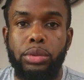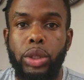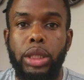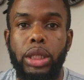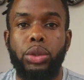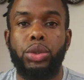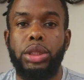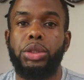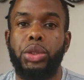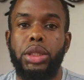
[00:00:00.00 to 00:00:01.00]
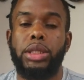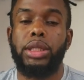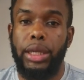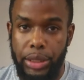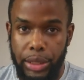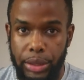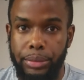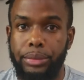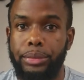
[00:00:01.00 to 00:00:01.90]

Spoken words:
when he or she reaches 18.